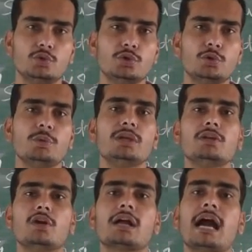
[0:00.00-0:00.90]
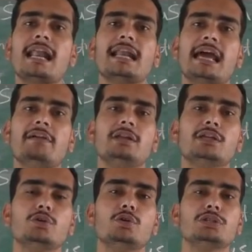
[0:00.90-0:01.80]
give me your car and I will
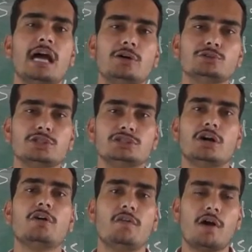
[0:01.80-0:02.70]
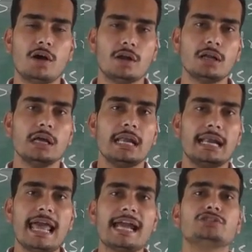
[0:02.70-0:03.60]
give you thousands of or
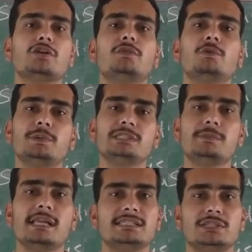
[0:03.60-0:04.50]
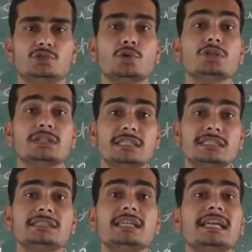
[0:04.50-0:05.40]
lakhs of rupees blessing. So
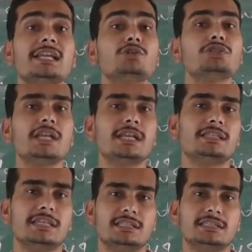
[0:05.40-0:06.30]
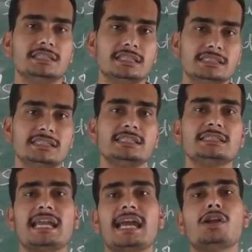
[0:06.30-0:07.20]
this is a illusionary thing. This
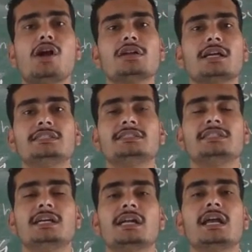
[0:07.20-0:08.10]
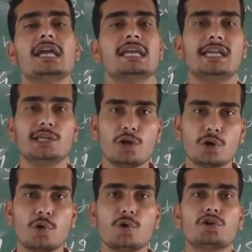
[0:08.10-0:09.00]
is cannot consider in your
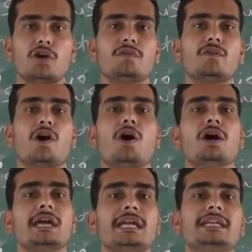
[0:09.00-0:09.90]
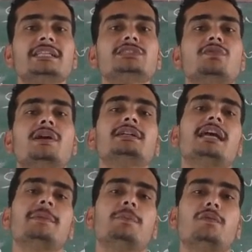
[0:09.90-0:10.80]
court of law. It is one
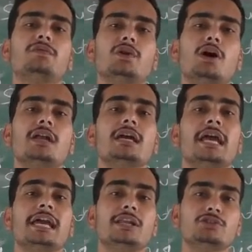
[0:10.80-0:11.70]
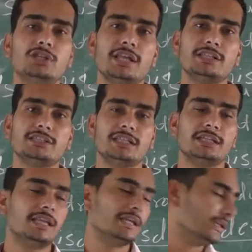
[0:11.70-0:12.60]
type of your illusionary
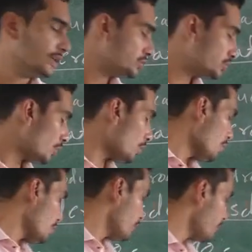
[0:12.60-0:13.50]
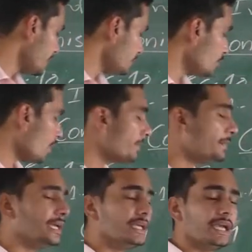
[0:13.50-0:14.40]
thing. So when you are
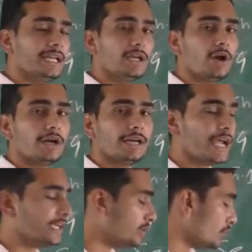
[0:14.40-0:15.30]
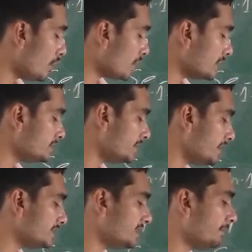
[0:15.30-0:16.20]
making any contract, your
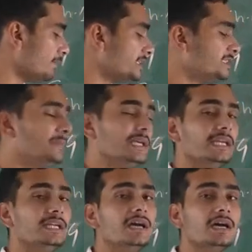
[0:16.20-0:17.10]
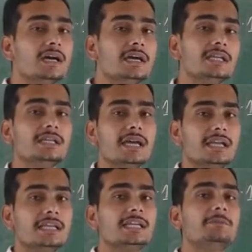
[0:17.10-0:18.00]
consideration must be in a
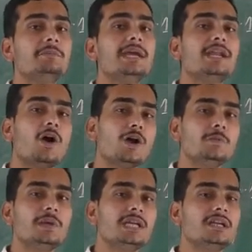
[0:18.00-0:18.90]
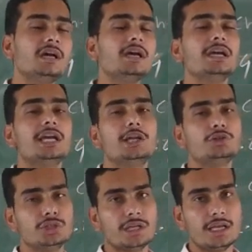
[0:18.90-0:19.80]
real. It may not be in a
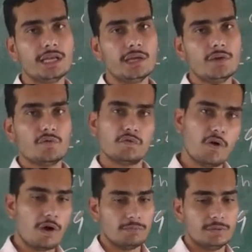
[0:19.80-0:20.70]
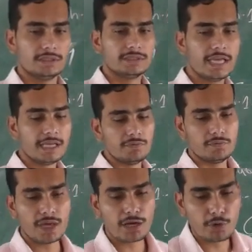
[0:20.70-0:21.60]
illusionary form.
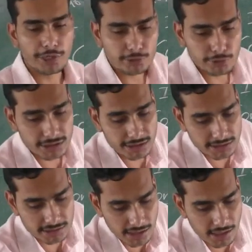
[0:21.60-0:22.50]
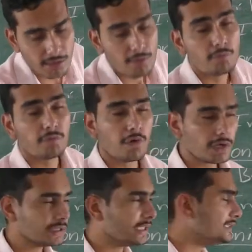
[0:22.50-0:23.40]
Then we are going to discuss the
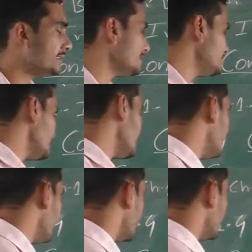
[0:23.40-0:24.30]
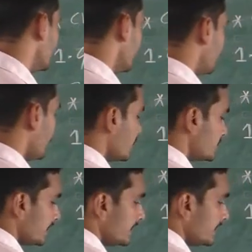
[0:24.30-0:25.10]
fourth essential element. The fourth